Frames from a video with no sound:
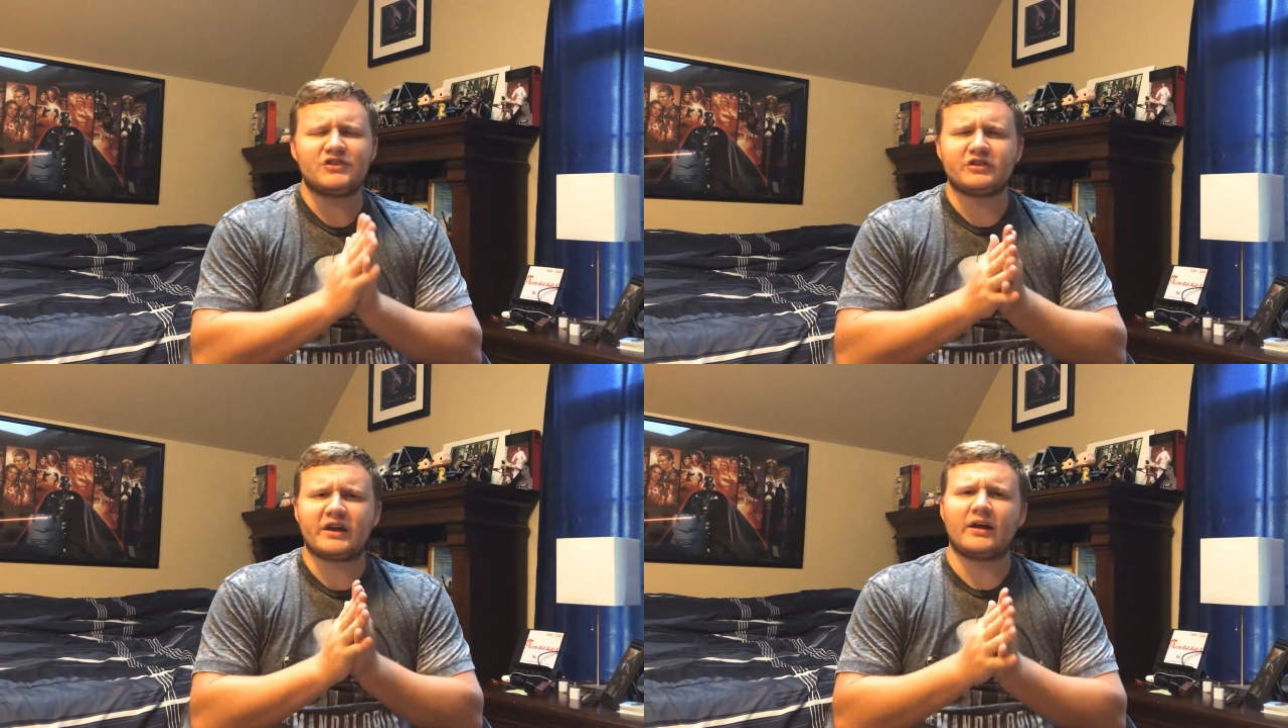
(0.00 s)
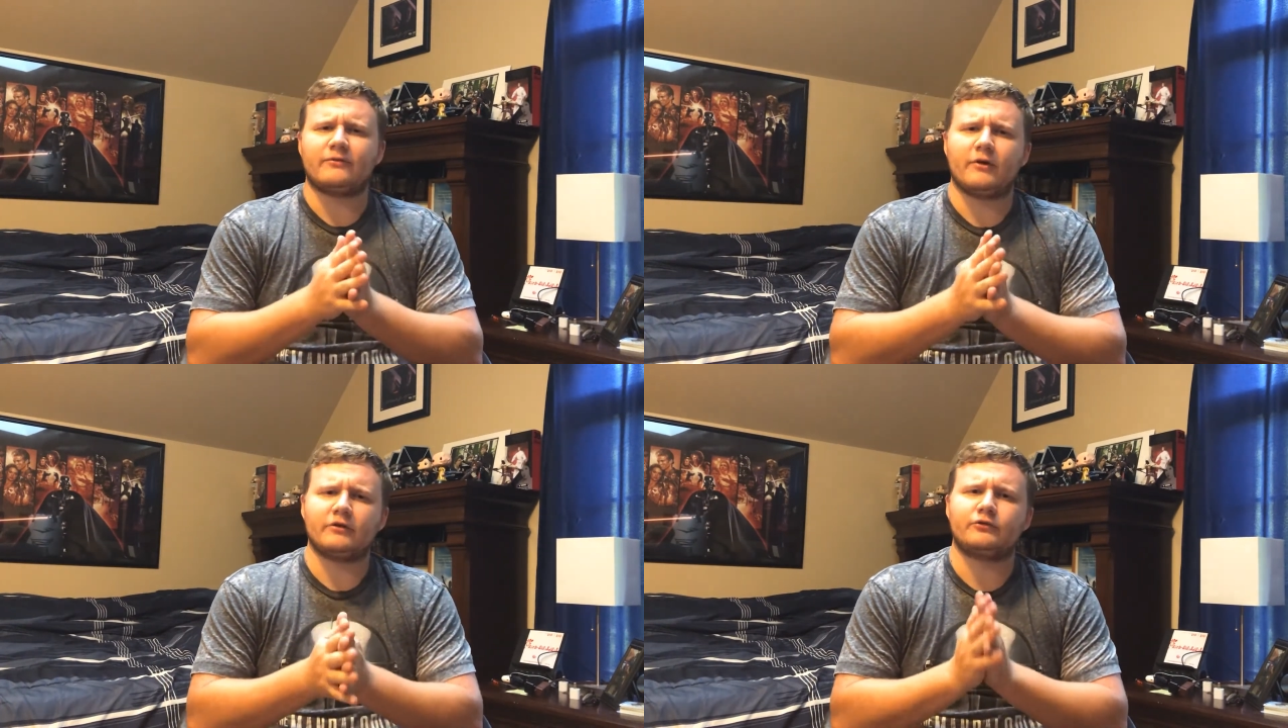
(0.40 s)
just kind of
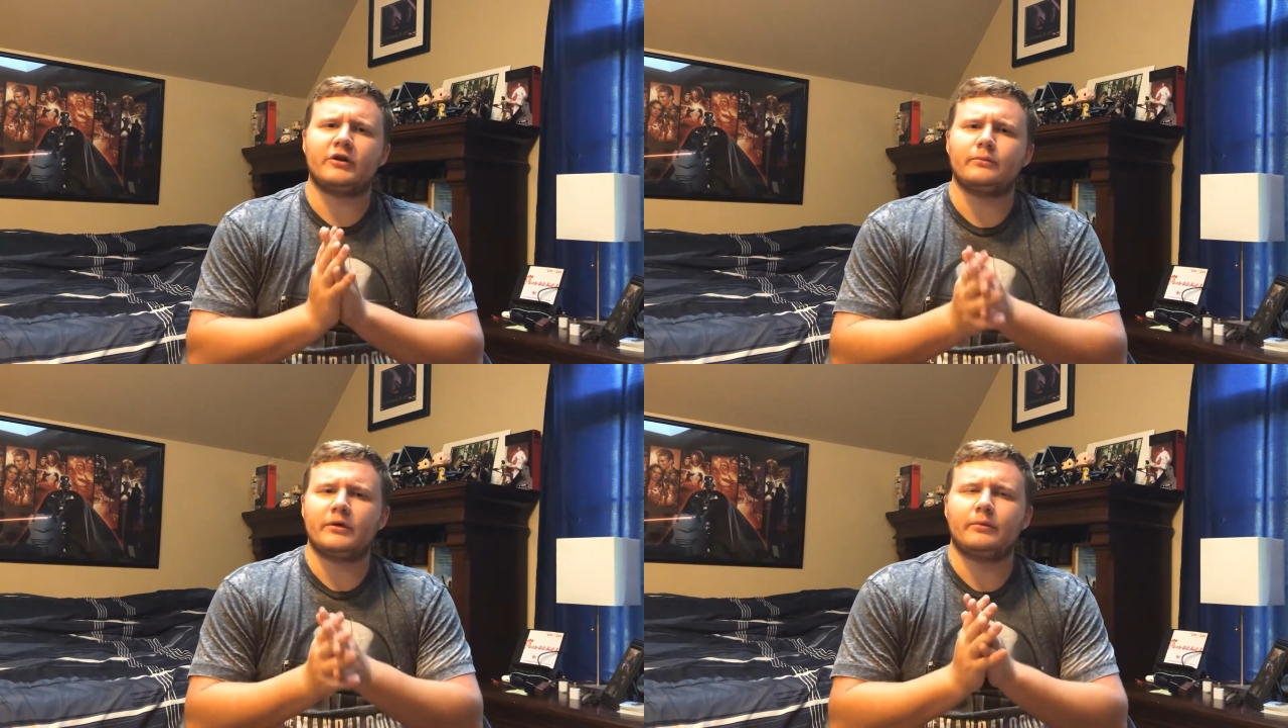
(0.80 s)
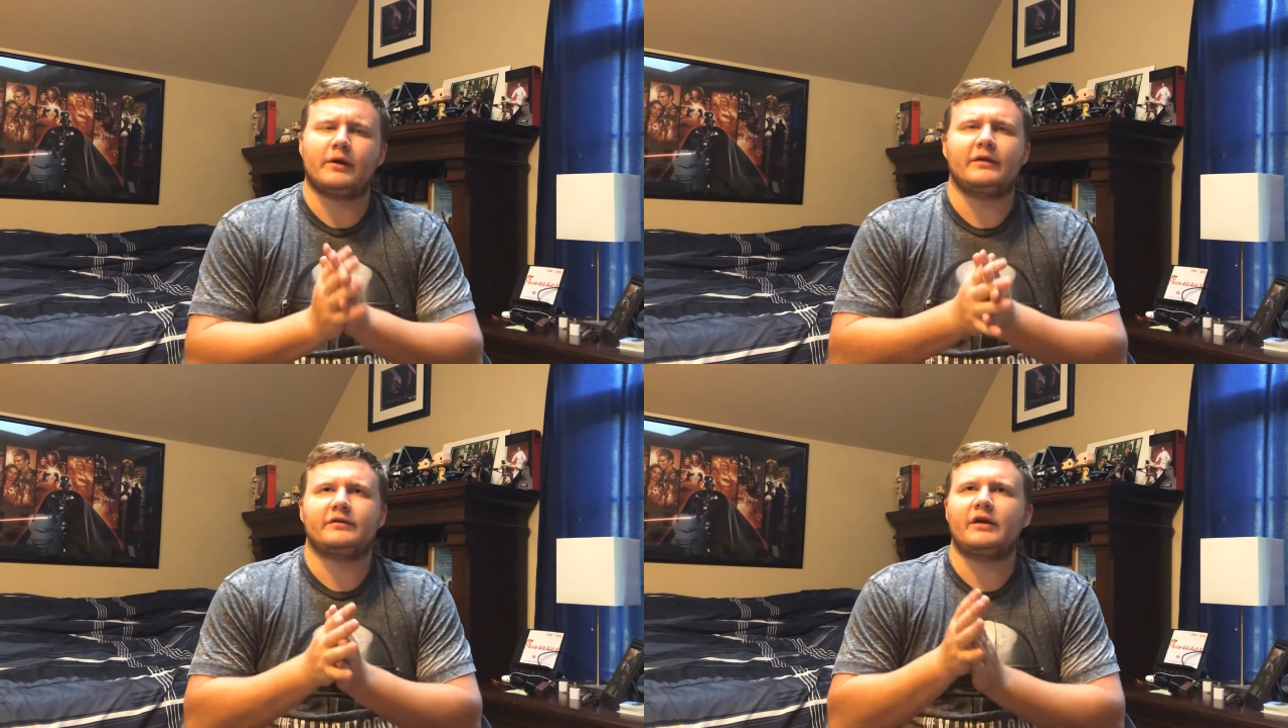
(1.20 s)
frustrated me
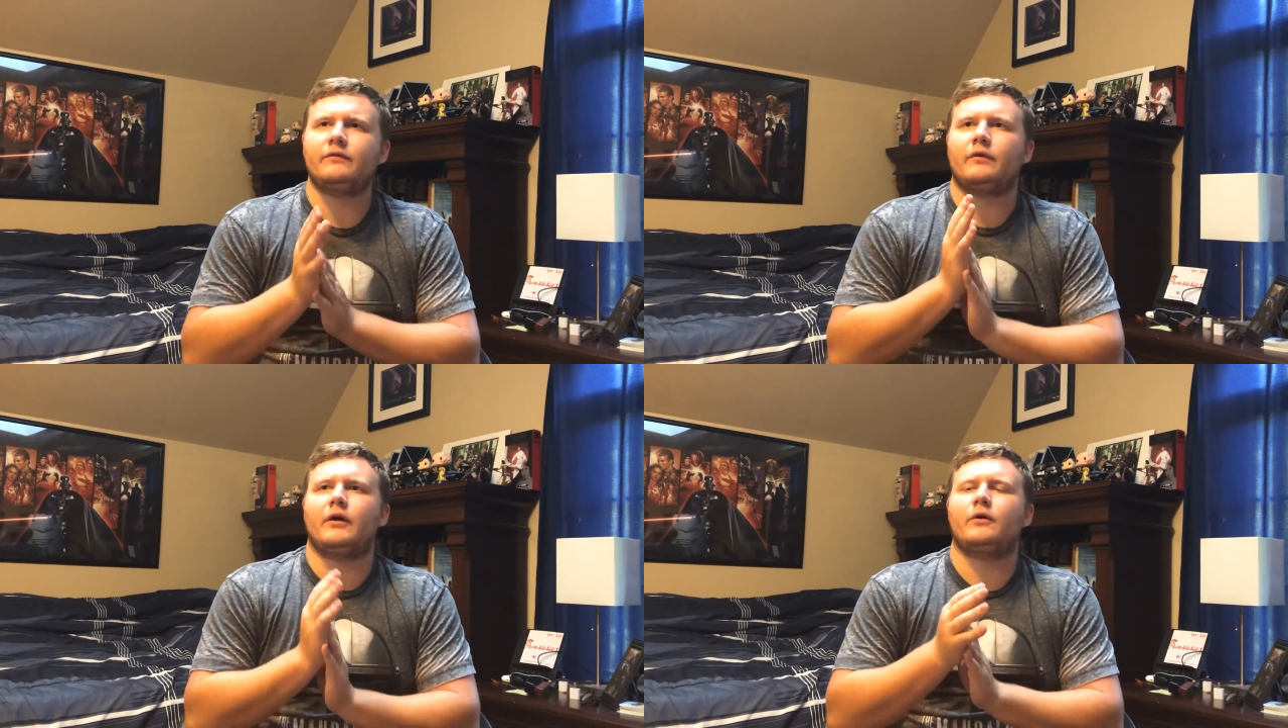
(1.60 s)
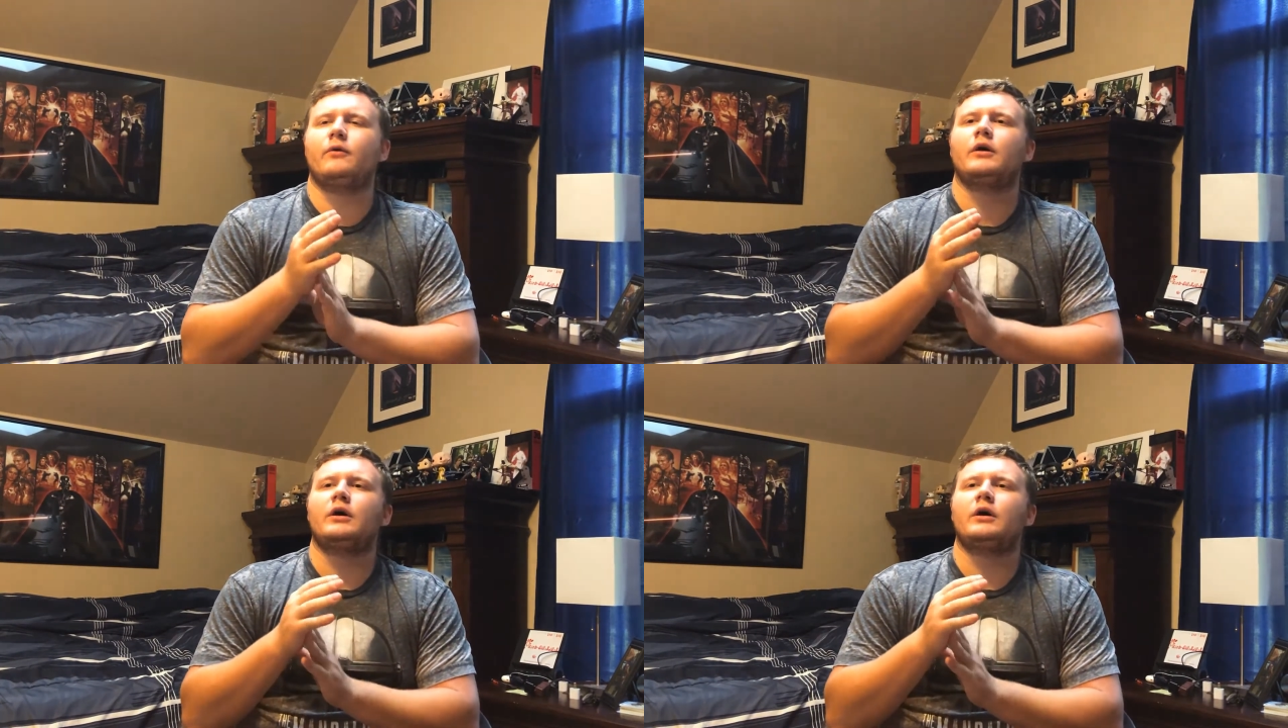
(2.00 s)
because even though